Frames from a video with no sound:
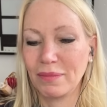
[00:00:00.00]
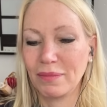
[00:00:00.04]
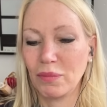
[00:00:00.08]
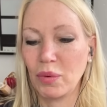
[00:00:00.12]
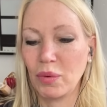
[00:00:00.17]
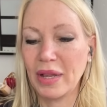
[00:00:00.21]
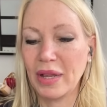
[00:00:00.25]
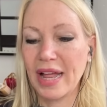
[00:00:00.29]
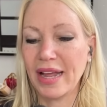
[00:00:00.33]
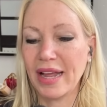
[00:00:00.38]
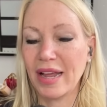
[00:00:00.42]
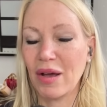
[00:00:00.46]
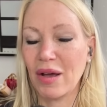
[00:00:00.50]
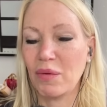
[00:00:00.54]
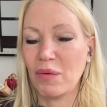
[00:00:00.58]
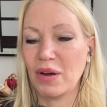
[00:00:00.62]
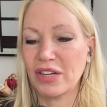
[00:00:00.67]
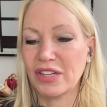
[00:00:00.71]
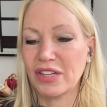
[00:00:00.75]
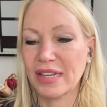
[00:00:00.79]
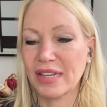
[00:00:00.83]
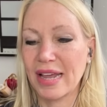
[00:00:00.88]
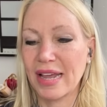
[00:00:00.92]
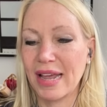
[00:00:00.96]
we'll hang out and
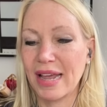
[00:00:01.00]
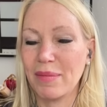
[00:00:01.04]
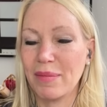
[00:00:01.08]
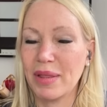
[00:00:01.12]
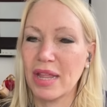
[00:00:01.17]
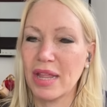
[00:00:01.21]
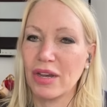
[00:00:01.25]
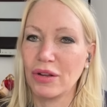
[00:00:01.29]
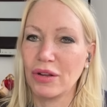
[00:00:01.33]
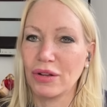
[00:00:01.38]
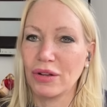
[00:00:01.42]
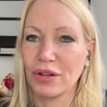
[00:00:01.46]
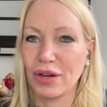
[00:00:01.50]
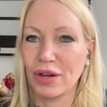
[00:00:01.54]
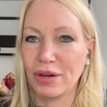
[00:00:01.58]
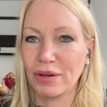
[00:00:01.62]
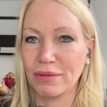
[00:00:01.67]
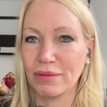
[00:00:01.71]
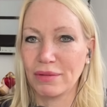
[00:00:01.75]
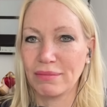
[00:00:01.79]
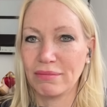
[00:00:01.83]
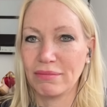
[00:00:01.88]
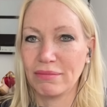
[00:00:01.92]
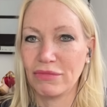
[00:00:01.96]
watch the game, and then you'll
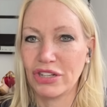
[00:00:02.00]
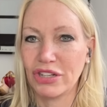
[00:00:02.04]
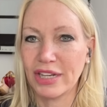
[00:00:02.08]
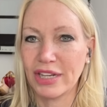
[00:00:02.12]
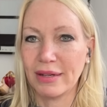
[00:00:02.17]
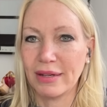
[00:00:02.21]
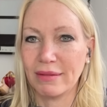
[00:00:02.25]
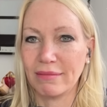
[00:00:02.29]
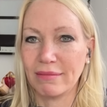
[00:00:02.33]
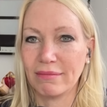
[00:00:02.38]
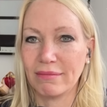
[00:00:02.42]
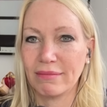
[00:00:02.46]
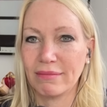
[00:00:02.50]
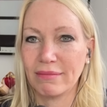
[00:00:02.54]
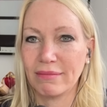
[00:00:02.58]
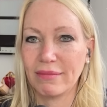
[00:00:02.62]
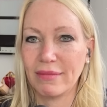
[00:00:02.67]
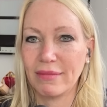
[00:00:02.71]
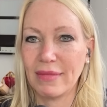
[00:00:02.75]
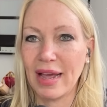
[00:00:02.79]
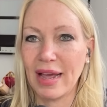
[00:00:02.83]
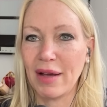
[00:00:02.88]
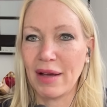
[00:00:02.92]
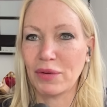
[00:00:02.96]
go cheat
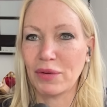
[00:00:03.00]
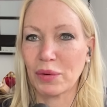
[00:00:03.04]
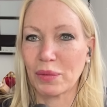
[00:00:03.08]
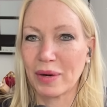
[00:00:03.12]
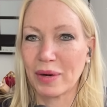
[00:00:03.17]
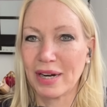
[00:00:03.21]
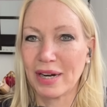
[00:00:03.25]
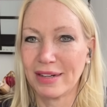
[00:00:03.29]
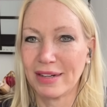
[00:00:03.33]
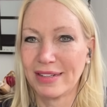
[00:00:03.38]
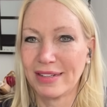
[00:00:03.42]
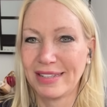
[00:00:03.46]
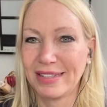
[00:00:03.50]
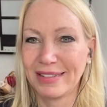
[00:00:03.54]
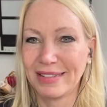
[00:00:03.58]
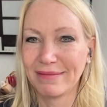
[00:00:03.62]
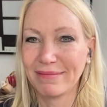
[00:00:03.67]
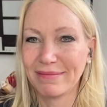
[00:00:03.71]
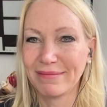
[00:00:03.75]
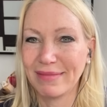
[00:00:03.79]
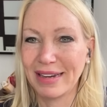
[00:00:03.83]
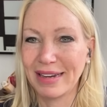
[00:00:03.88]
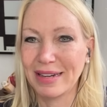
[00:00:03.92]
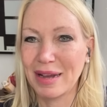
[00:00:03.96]
afterwards.
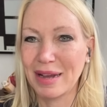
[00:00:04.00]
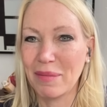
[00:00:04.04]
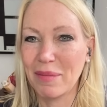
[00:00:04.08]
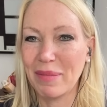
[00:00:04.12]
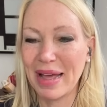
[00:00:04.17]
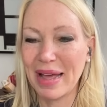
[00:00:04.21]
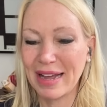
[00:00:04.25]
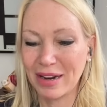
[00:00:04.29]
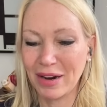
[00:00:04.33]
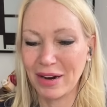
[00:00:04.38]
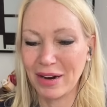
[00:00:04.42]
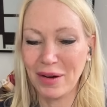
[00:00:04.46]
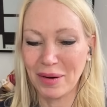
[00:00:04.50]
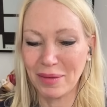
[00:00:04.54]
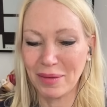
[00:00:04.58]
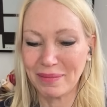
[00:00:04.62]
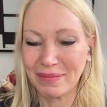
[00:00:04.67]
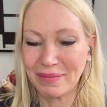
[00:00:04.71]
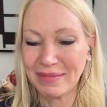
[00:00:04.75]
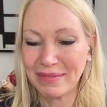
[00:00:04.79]
and come back home.